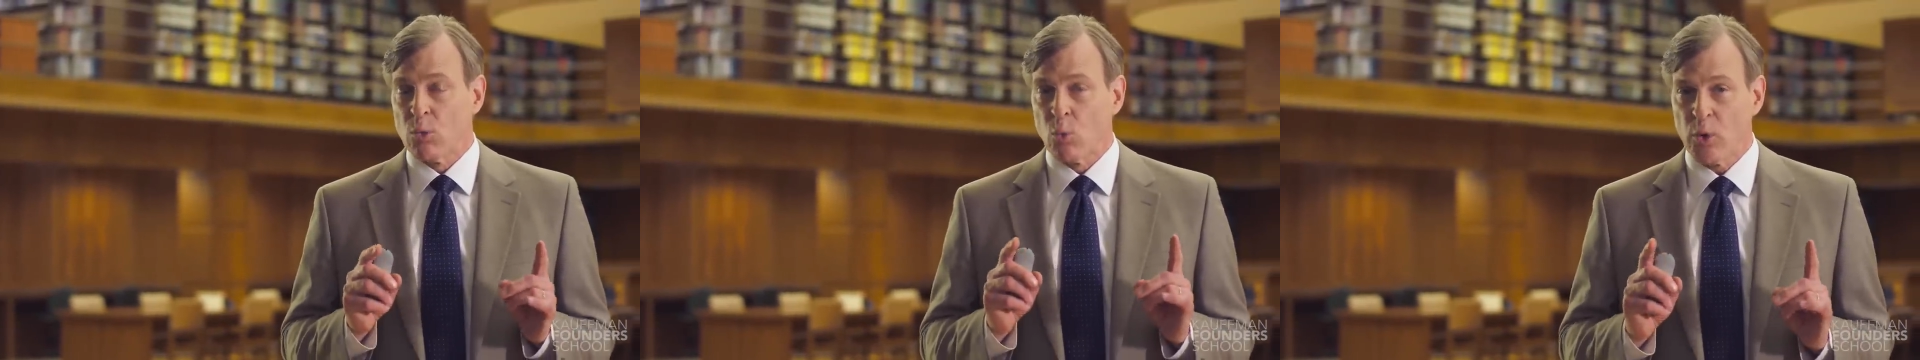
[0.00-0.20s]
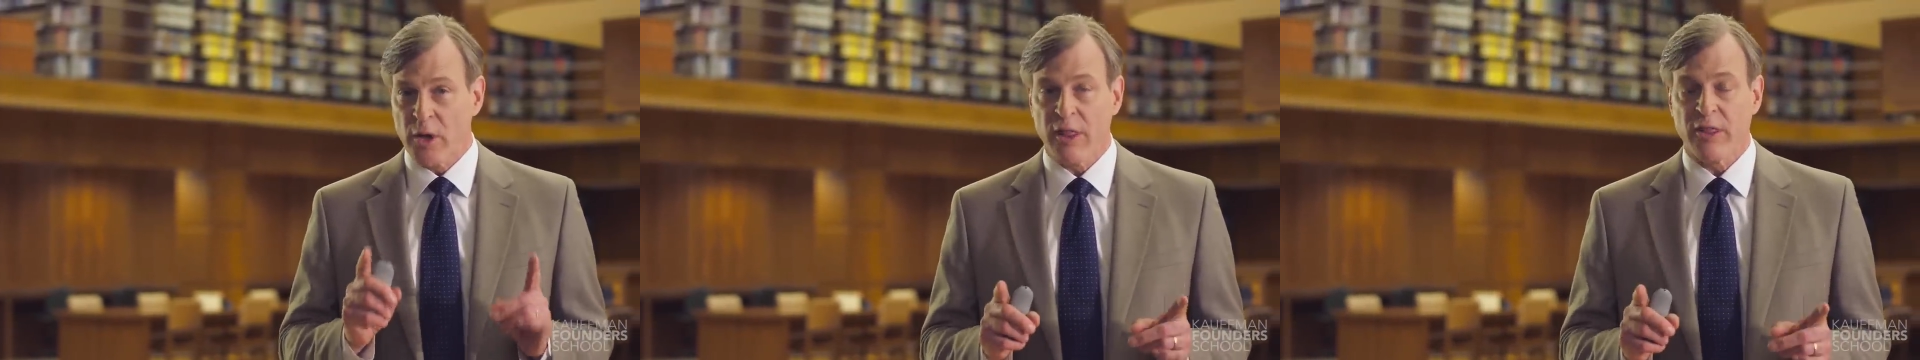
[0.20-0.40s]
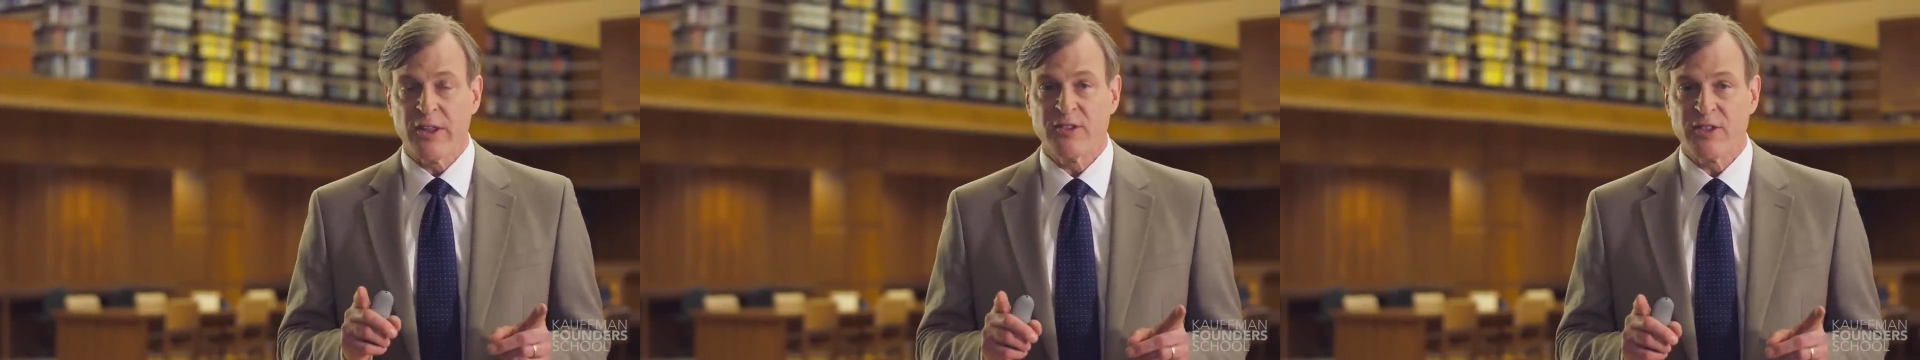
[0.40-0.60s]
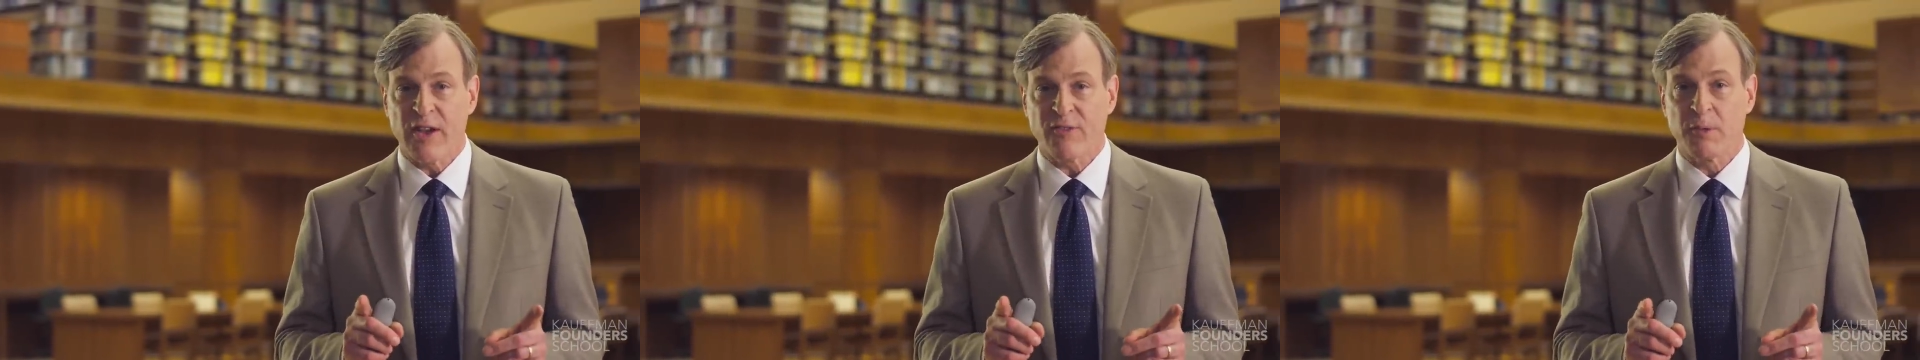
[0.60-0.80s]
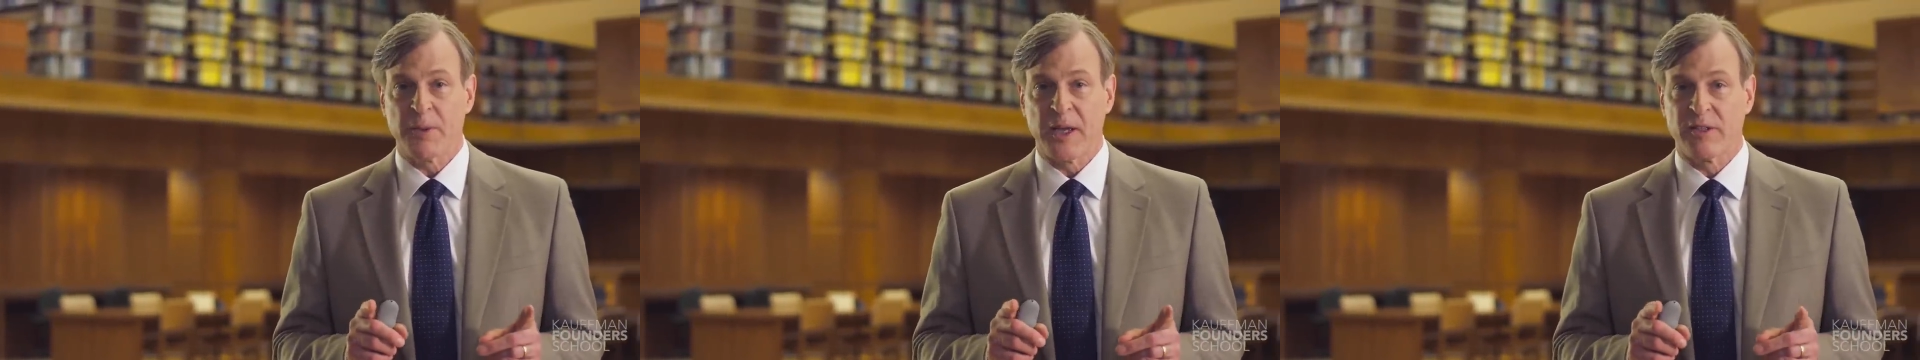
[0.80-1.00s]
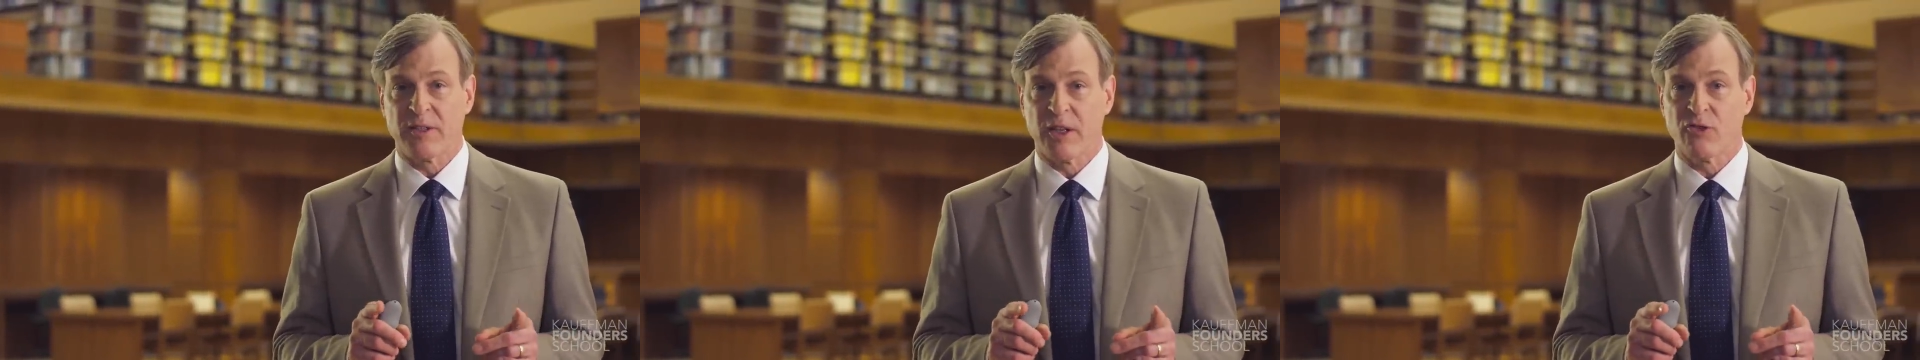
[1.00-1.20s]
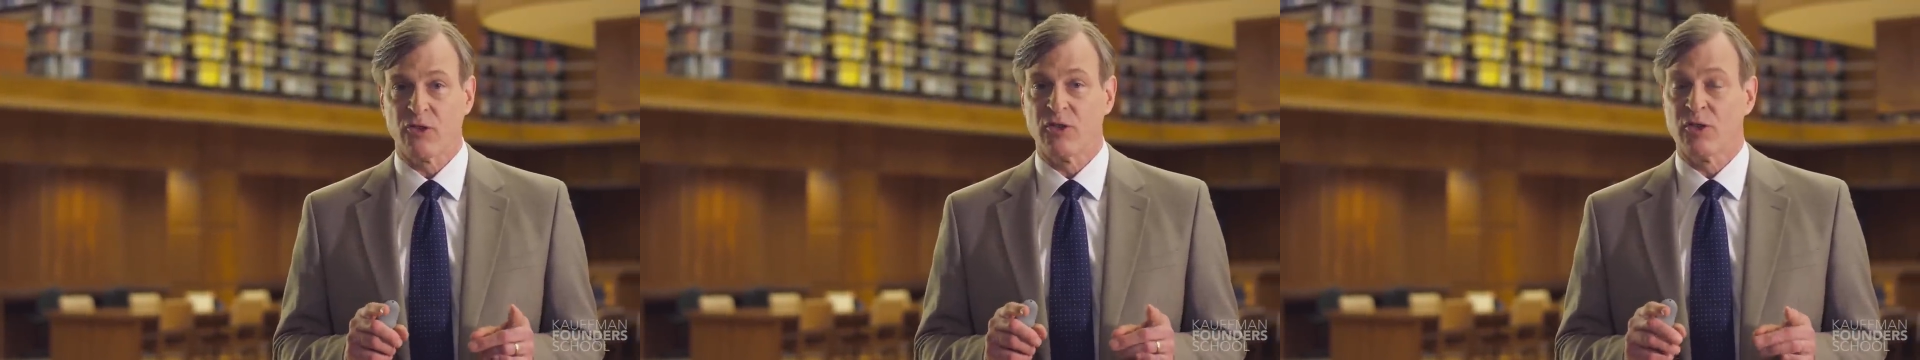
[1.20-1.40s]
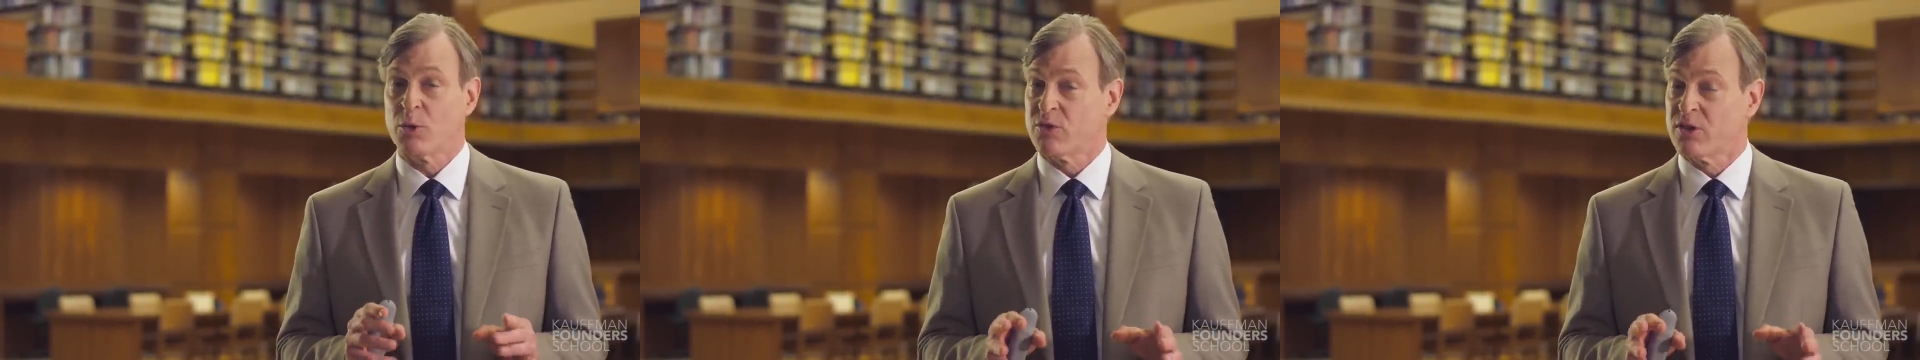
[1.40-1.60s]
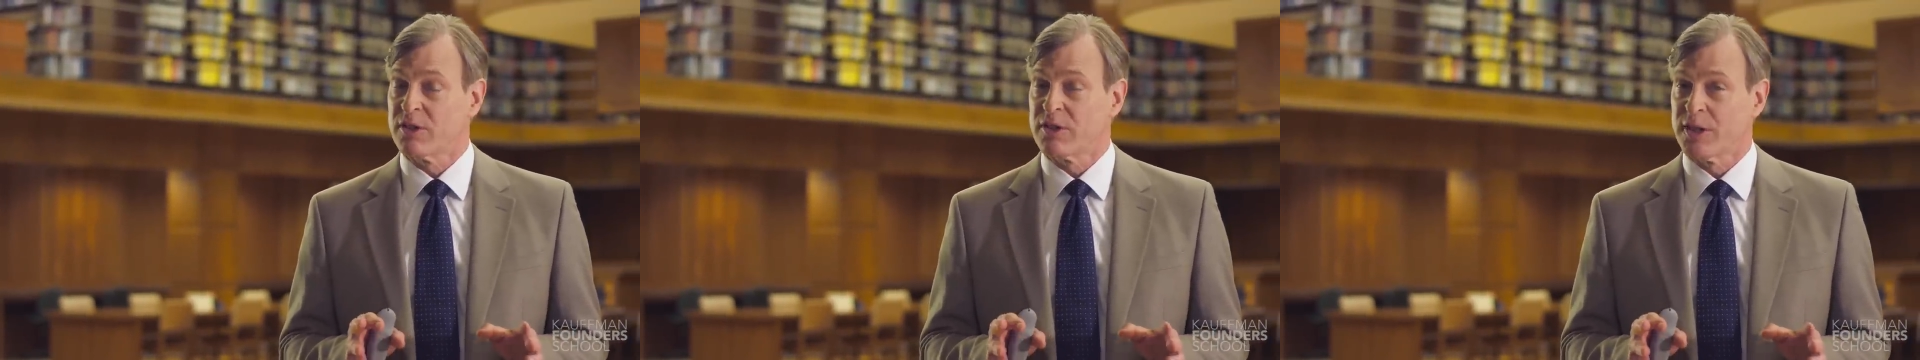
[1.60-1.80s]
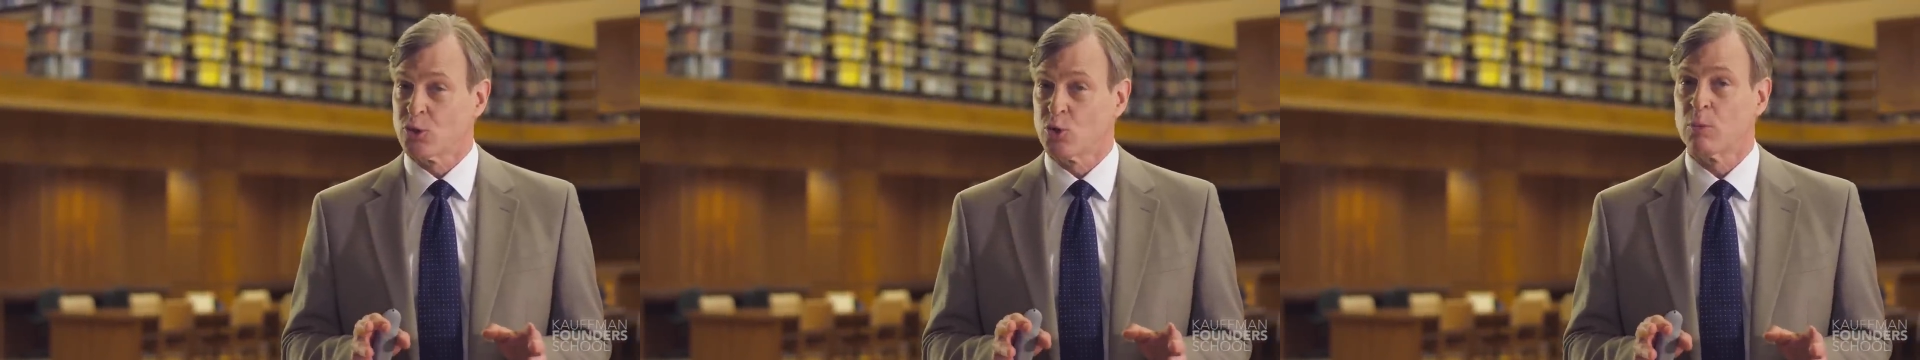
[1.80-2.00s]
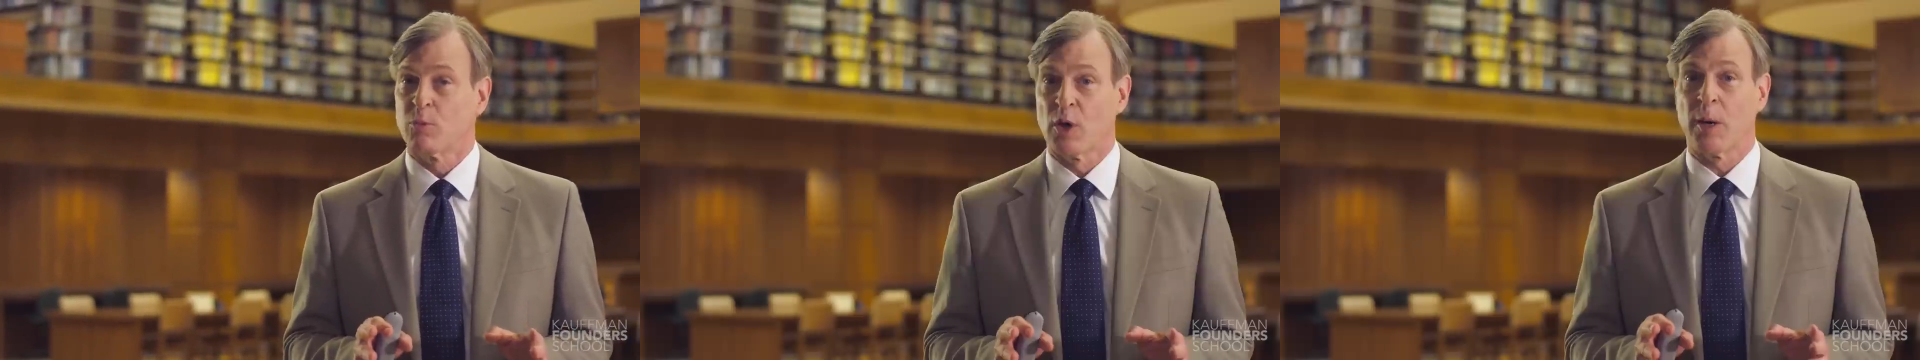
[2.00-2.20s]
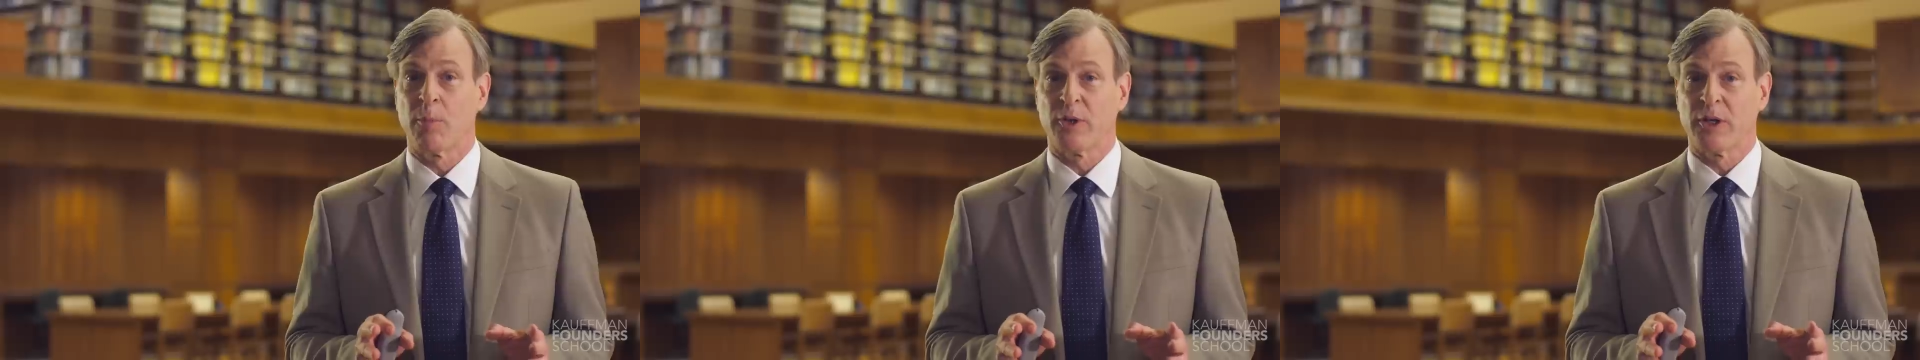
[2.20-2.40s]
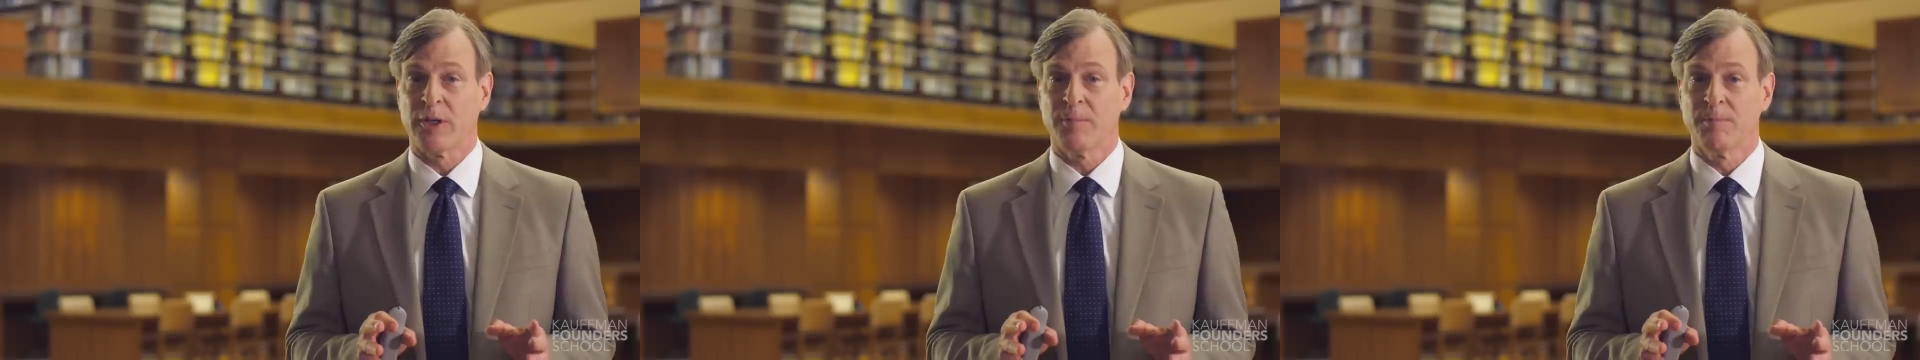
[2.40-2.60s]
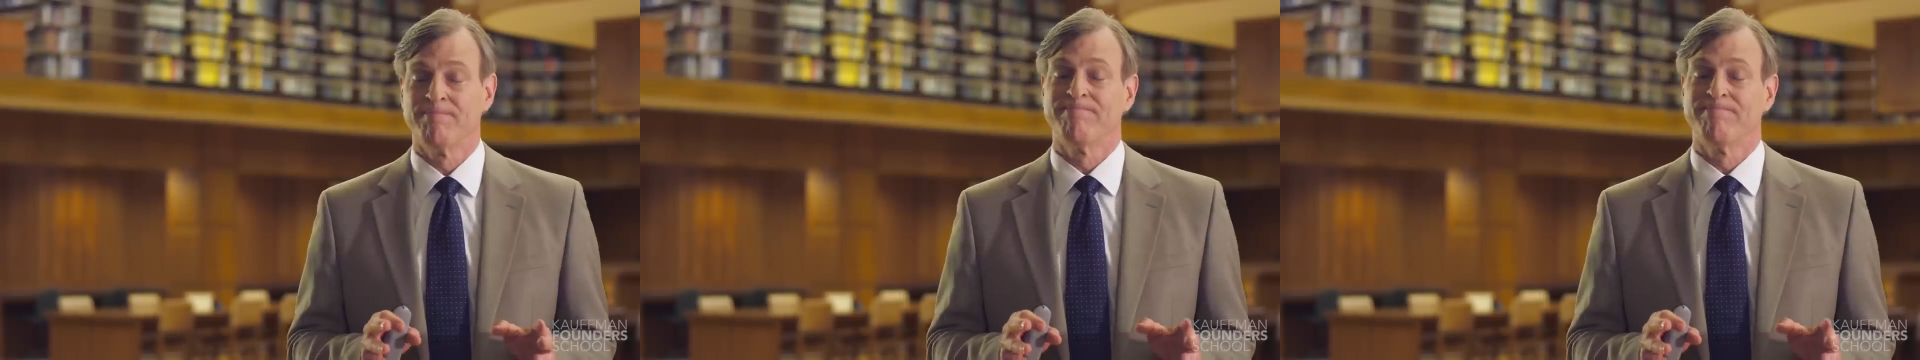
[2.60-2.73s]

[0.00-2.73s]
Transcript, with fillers: One of the things you have to pay attention to is intellectual property.